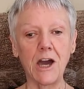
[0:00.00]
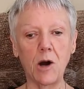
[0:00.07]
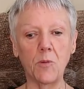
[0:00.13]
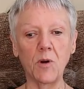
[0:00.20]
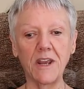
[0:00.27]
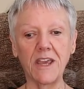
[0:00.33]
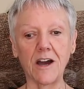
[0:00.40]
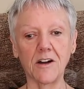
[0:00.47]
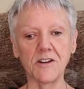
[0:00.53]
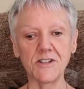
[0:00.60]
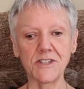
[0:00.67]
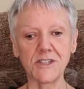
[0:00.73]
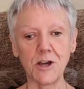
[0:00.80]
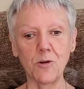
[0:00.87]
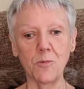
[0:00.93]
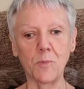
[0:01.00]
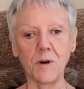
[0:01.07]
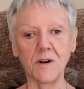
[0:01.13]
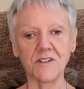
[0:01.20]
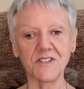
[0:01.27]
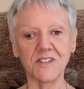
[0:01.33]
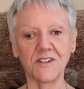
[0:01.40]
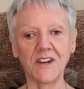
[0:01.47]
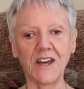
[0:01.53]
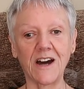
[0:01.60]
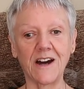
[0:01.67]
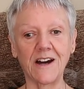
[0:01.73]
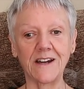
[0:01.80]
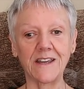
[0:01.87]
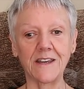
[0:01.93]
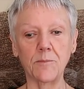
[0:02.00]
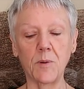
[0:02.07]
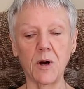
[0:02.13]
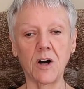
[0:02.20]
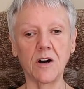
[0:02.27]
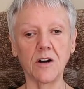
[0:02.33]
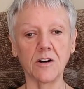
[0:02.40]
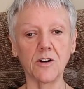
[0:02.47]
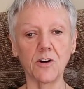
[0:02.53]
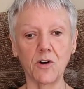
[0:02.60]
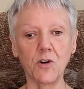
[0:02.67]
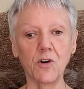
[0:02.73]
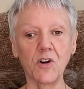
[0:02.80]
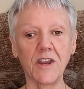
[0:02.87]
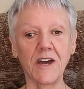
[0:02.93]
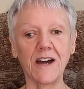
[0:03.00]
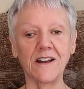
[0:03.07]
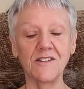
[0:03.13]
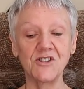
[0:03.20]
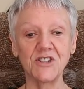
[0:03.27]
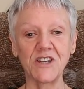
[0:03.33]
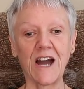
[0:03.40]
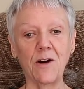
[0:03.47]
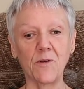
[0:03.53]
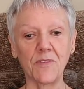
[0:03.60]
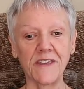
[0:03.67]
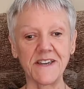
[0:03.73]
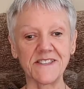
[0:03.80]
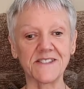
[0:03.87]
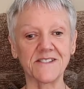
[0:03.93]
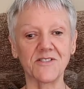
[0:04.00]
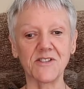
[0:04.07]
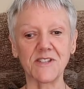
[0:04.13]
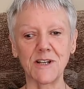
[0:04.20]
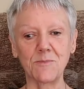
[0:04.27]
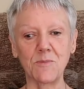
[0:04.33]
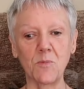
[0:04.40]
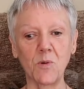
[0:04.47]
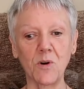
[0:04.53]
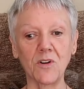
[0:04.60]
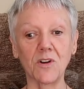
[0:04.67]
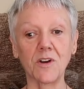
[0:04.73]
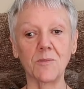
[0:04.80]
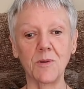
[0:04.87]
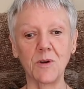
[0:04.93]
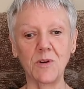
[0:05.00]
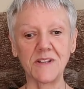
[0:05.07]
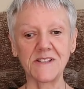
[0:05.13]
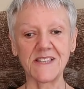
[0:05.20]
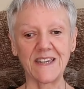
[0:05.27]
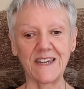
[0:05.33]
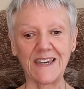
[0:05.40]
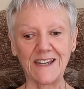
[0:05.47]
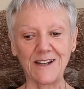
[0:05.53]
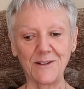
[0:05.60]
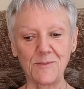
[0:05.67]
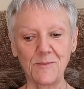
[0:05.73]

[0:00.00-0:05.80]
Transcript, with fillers: want to get on a soapbox on Hyde Park Corner and shout this to the Slimming World community.